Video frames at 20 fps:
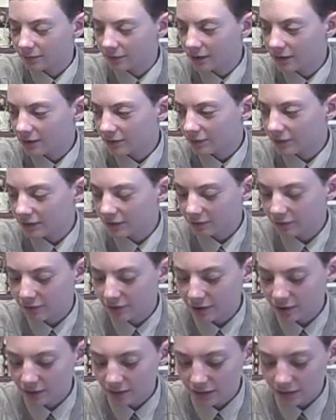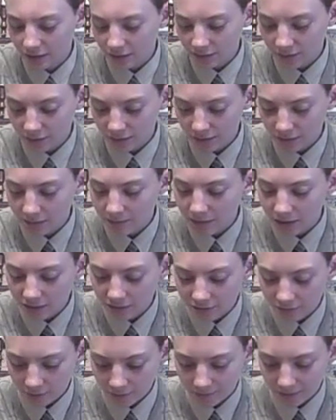Anyway, the
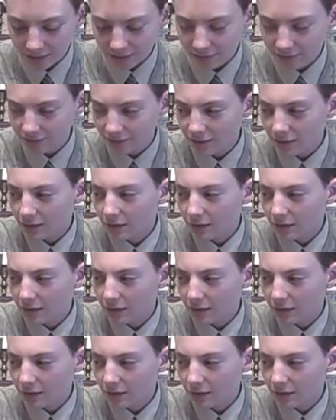monster mixed